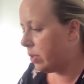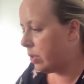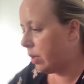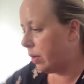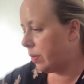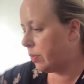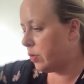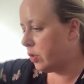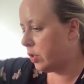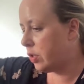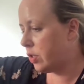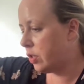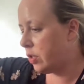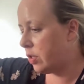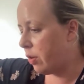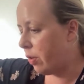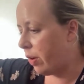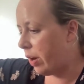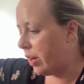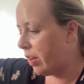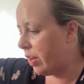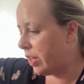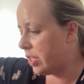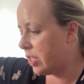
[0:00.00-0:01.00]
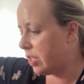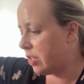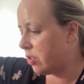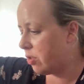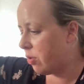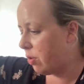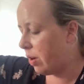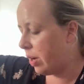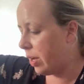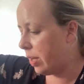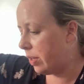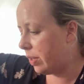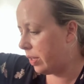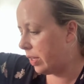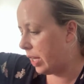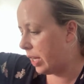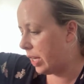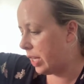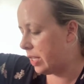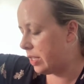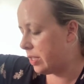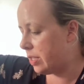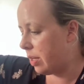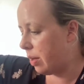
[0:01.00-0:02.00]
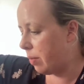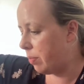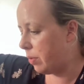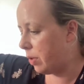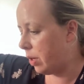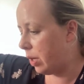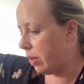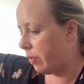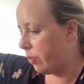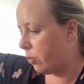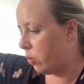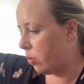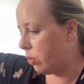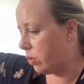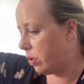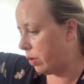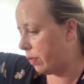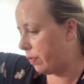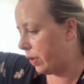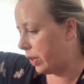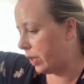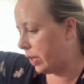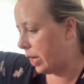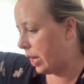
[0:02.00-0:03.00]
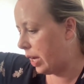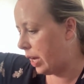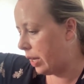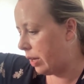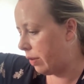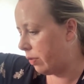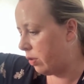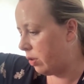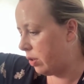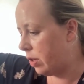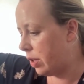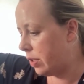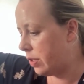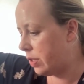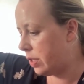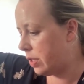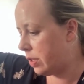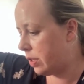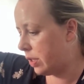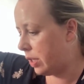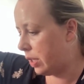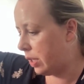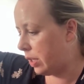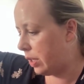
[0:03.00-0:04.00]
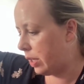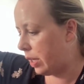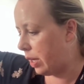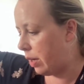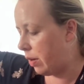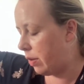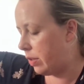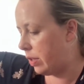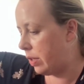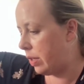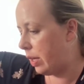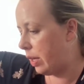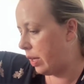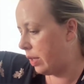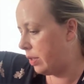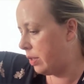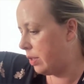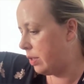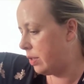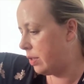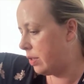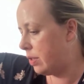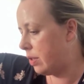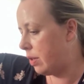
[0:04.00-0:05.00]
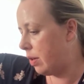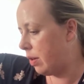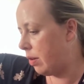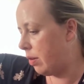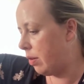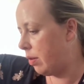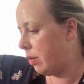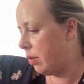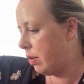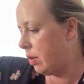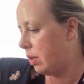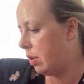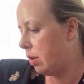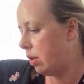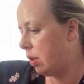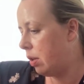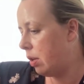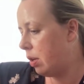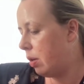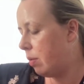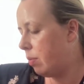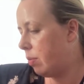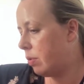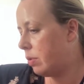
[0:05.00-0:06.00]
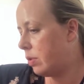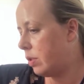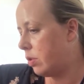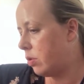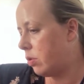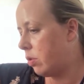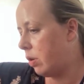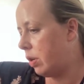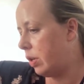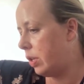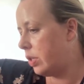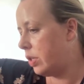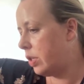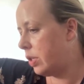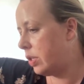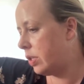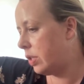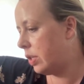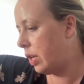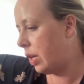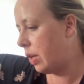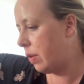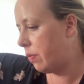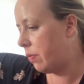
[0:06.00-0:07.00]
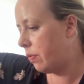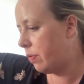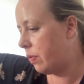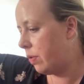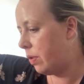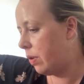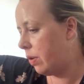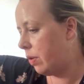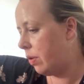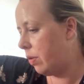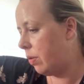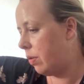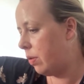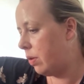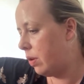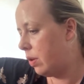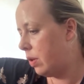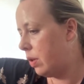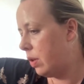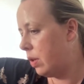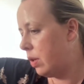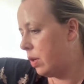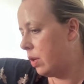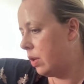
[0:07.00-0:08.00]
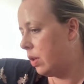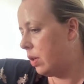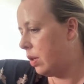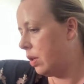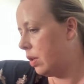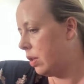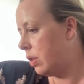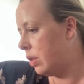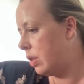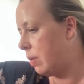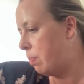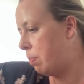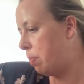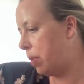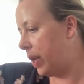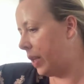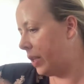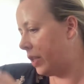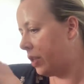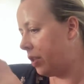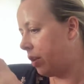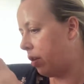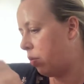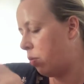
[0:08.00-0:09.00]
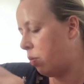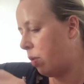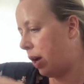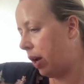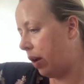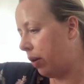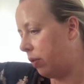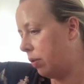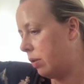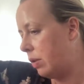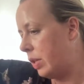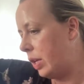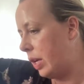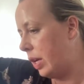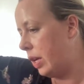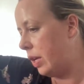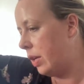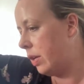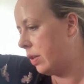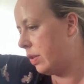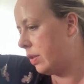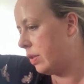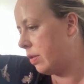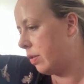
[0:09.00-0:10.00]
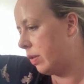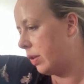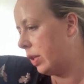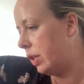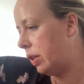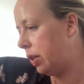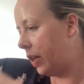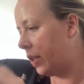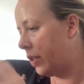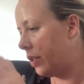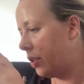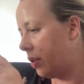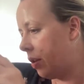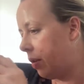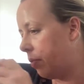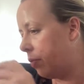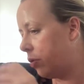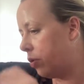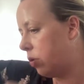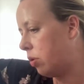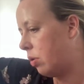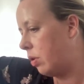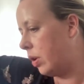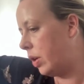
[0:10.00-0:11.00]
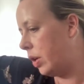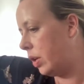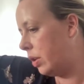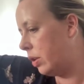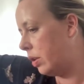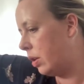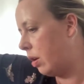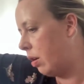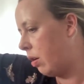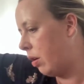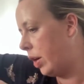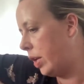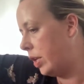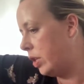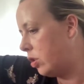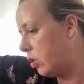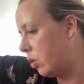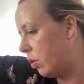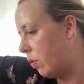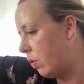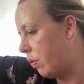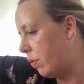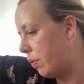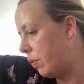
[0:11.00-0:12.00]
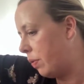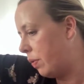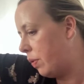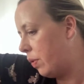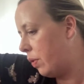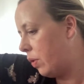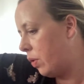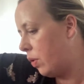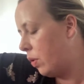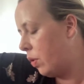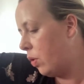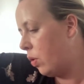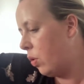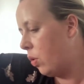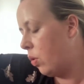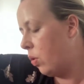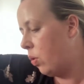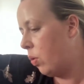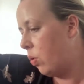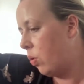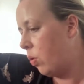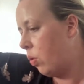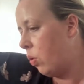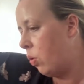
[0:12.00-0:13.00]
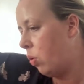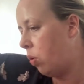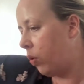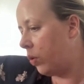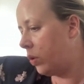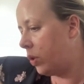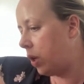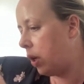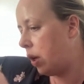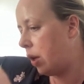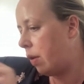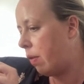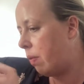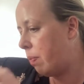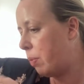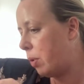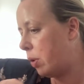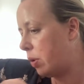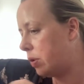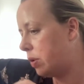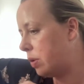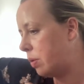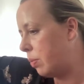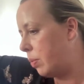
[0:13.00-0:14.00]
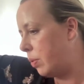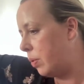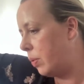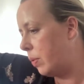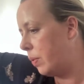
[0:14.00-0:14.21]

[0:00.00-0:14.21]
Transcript: I'm just sorry, I like to try and get it in some kind of order if I can. I've got loads of skincare at the end, so I'm also trying to just get through bits around that so I can get some kind of order if possible.